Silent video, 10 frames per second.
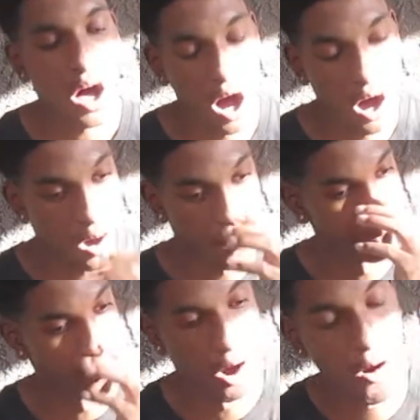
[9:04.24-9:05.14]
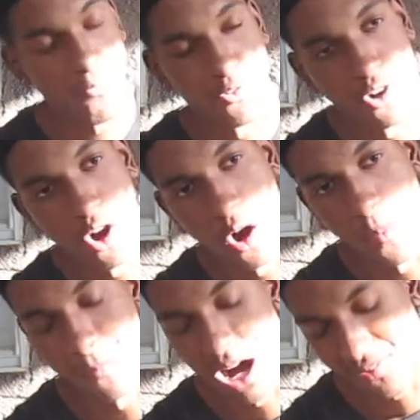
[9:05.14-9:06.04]
Um, overall,
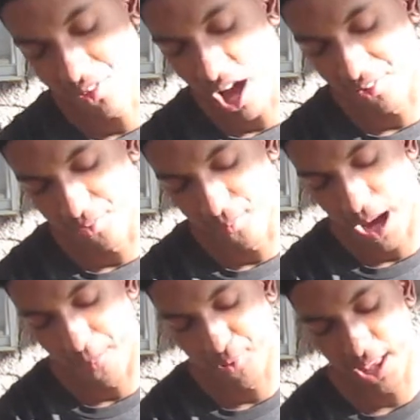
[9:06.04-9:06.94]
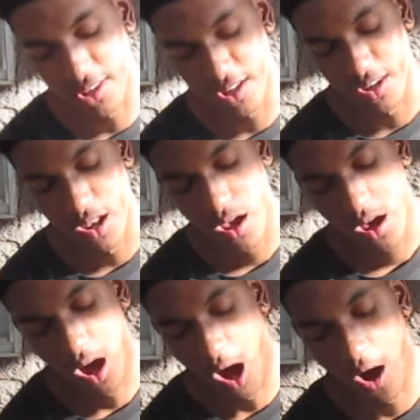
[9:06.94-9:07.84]
my thoughts and my opinion
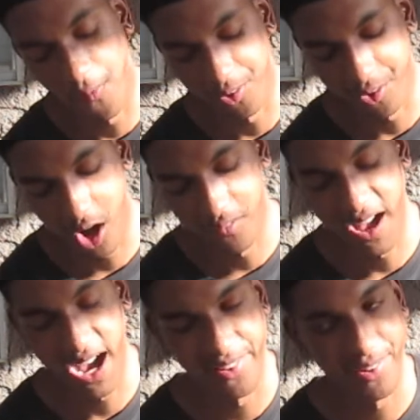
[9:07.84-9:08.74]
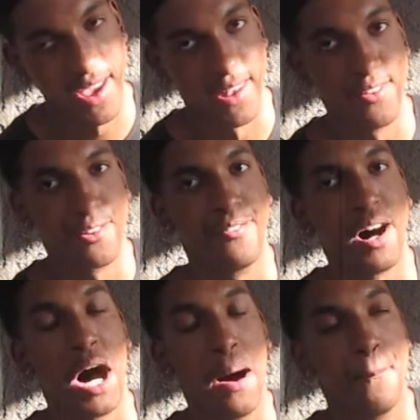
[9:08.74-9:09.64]
um, song, like I said, it's a
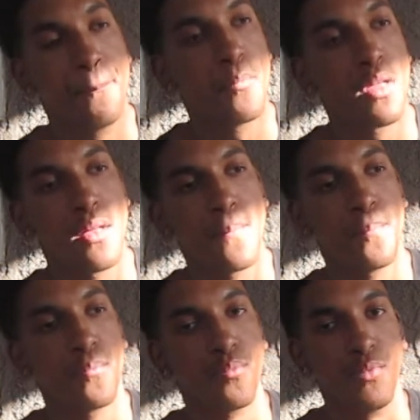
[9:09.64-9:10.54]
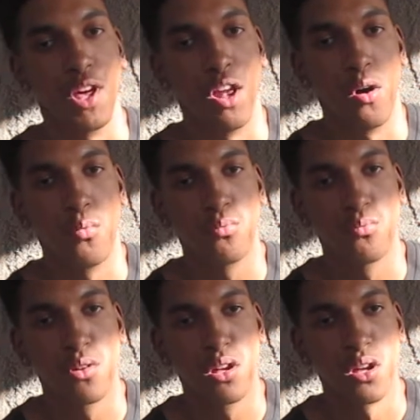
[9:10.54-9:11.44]
lot. You know,
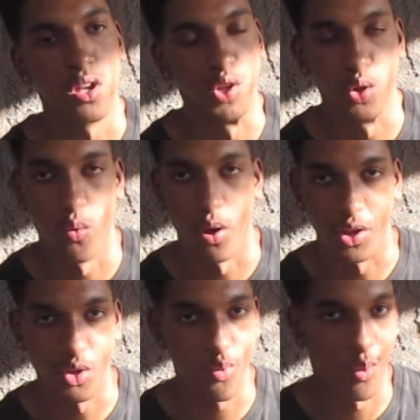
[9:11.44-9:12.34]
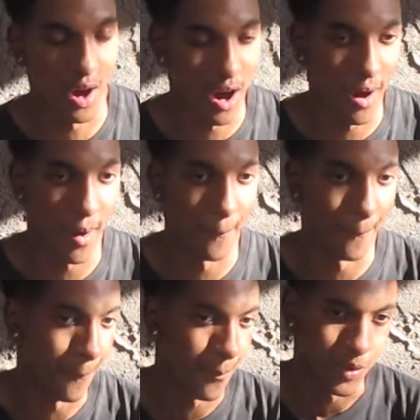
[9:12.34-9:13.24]
you you um
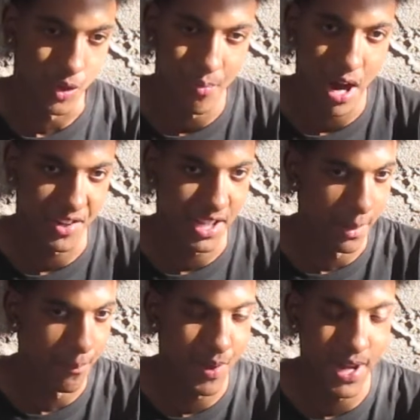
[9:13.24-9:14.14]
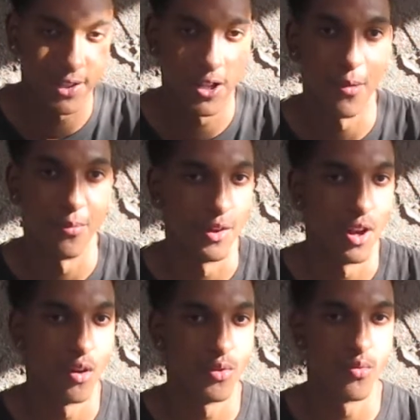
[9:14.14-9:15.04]
you about to get picked up. You
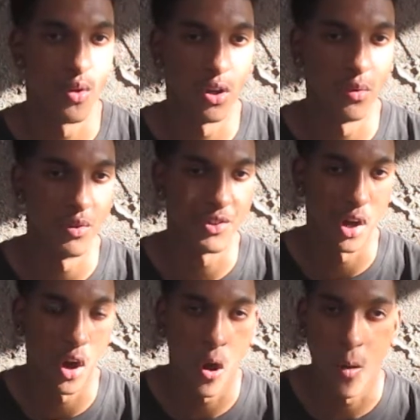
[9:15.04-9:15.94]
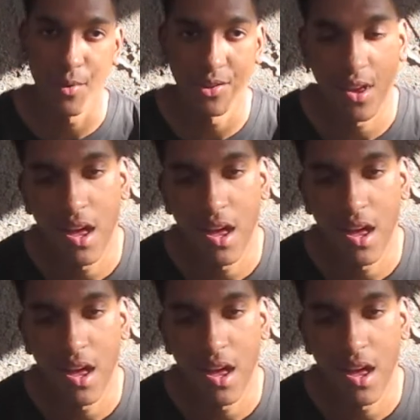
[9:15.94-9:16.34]
know, you rolling with your homies.